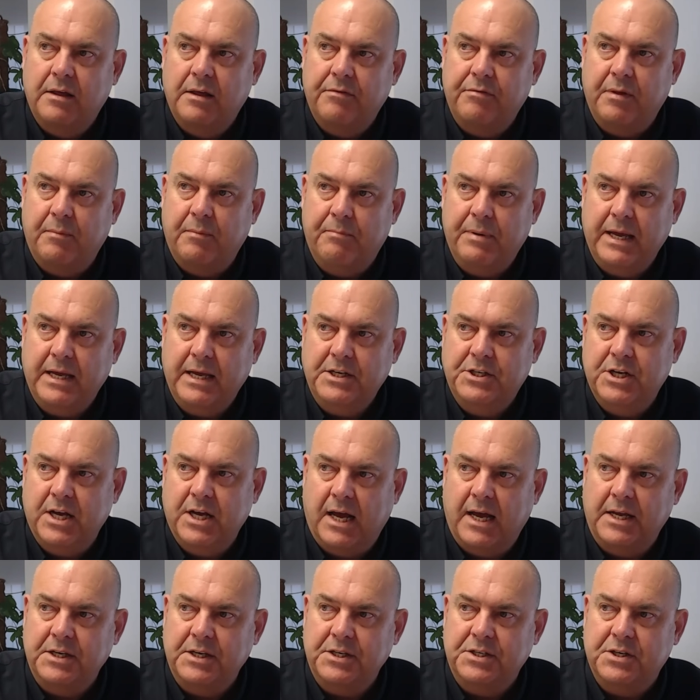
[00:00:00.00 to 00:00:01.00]
the big
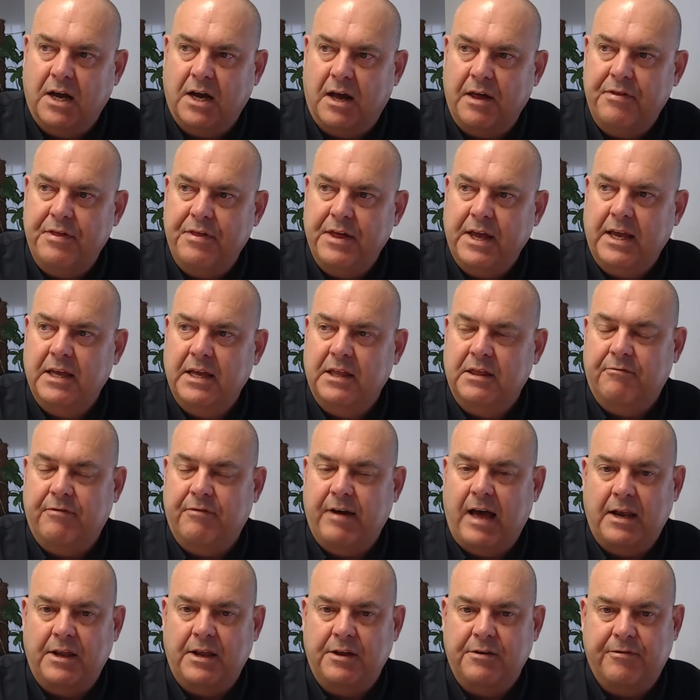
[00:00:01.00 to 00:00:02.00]
change, I think, in the
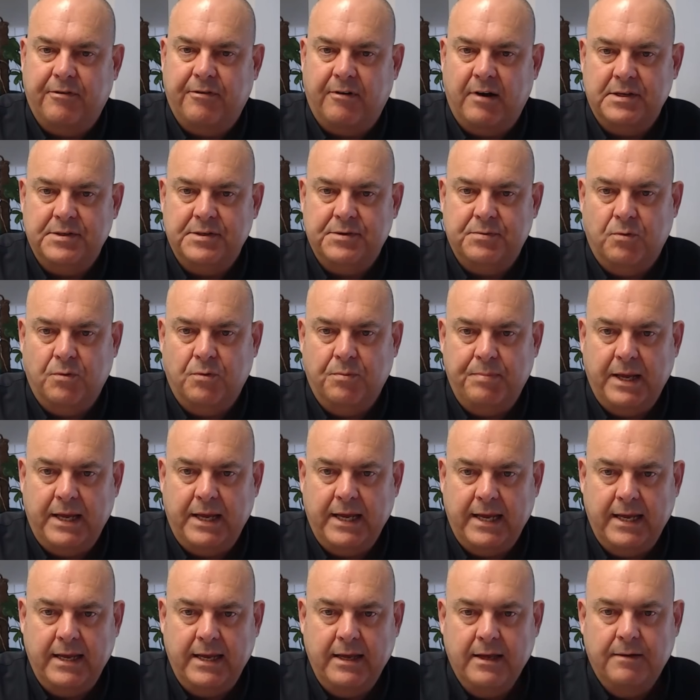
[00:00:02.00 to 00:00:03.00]
value for us will
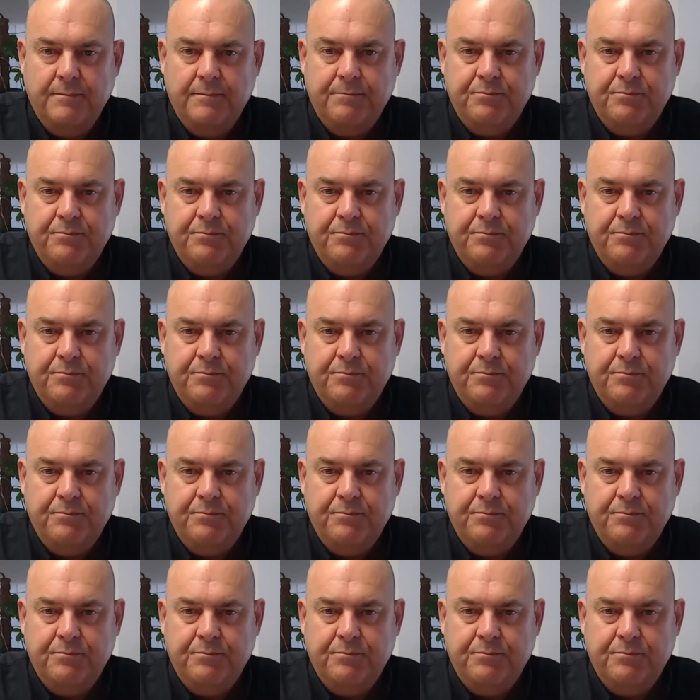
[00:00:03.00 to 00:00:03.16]
be